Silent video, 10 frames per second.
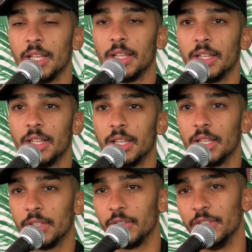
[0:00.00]
what
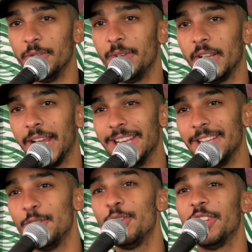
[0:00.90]
is? So do you feel like I? So
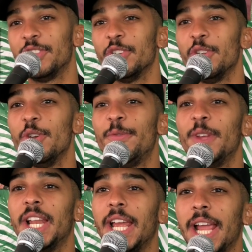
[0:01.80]
need, how do you so even? do you
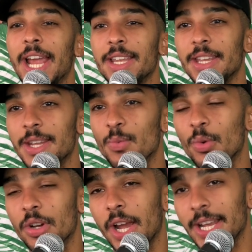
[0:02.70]
feel like I need
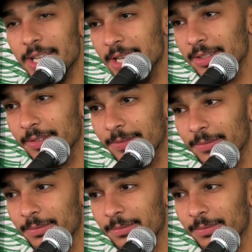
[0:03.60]
one? I need to